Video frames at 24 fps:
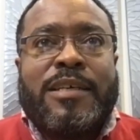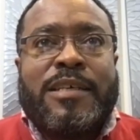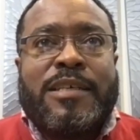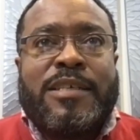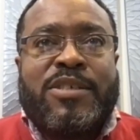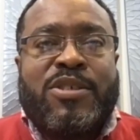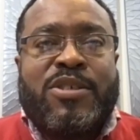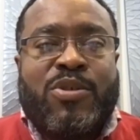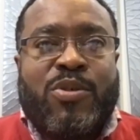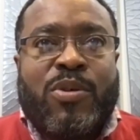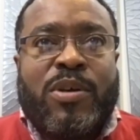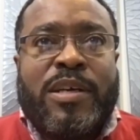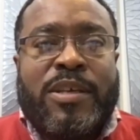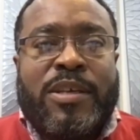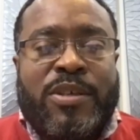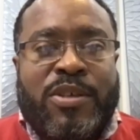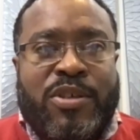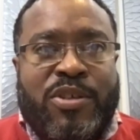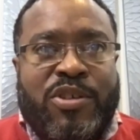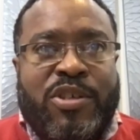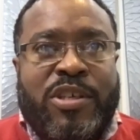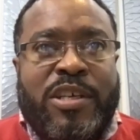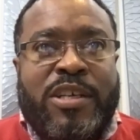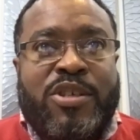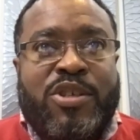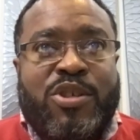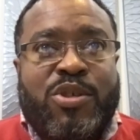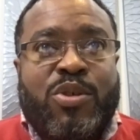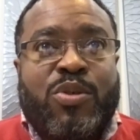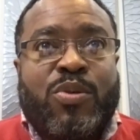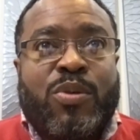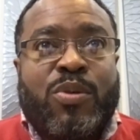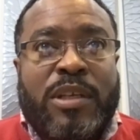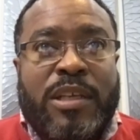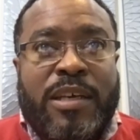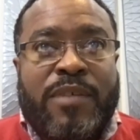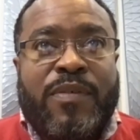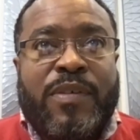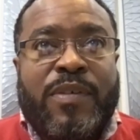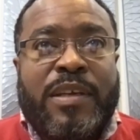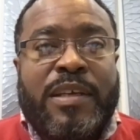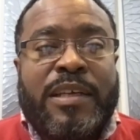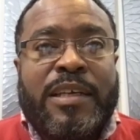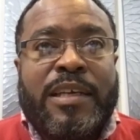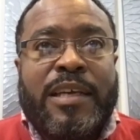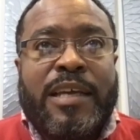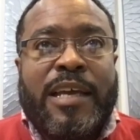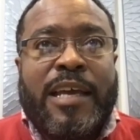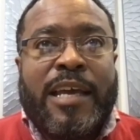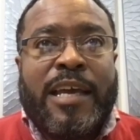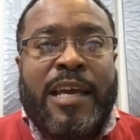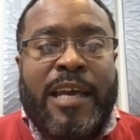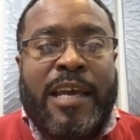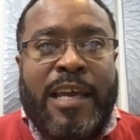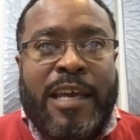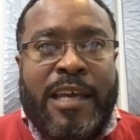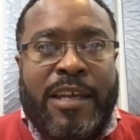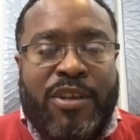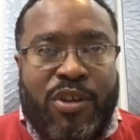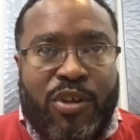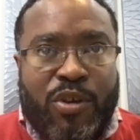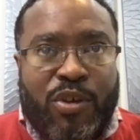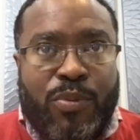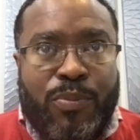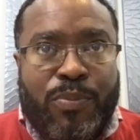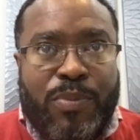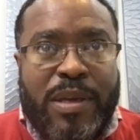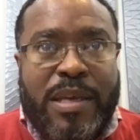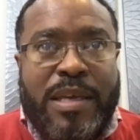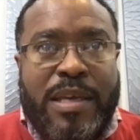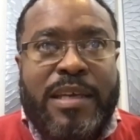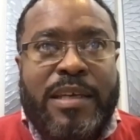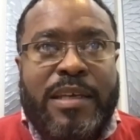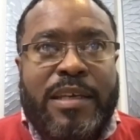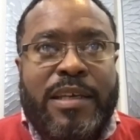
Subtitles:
you're just you living and you being